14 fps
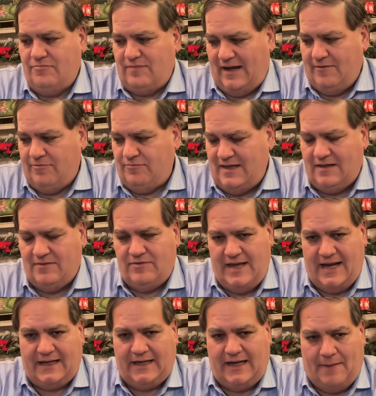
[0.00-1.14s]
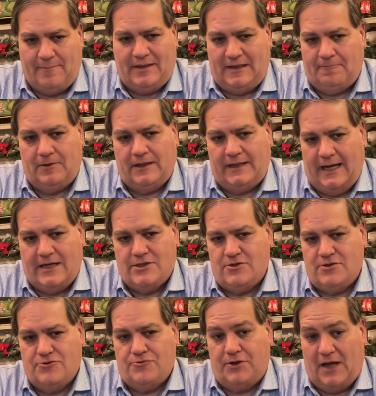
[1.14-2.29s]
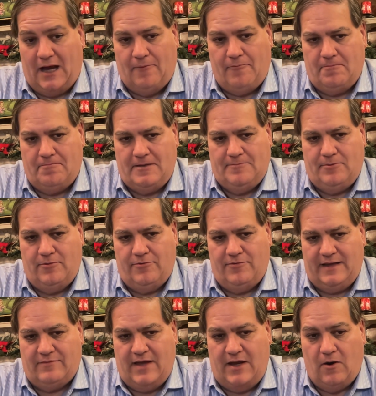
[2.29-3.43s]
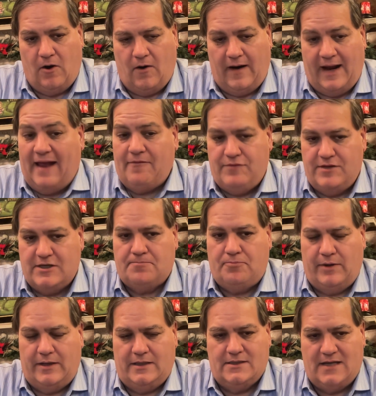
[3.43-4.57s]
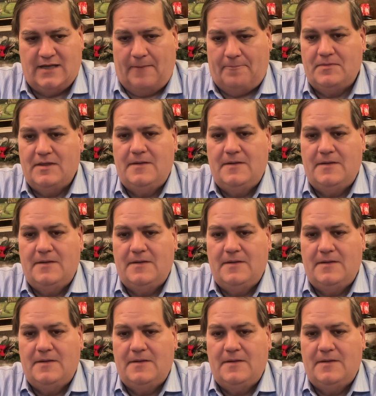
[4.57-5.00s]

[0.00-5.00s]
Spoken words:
I think the economic implications are not what people think they are at this point in time.